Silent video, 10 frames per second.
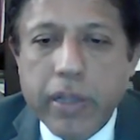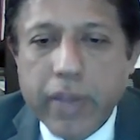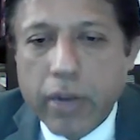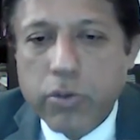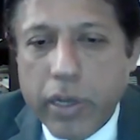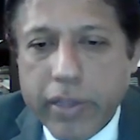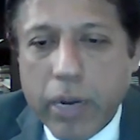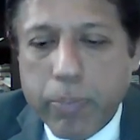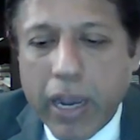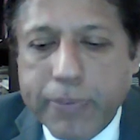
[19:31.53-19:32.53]
then
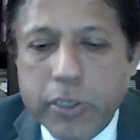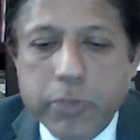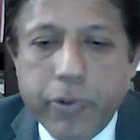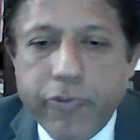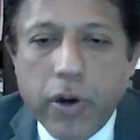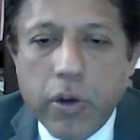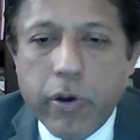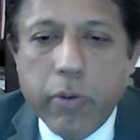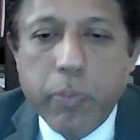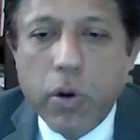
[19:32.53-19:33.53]
that biopsy is preferred
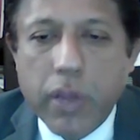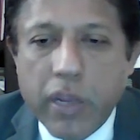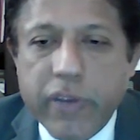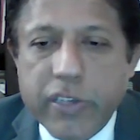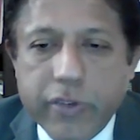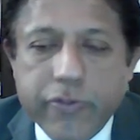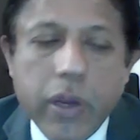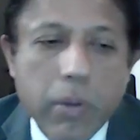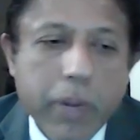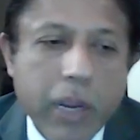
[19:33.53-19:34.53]
over more invasive
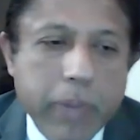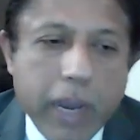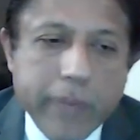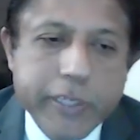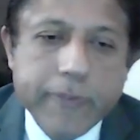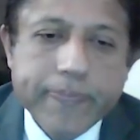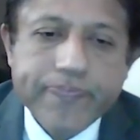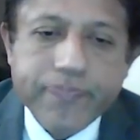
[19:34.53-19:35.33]
brain biopsy.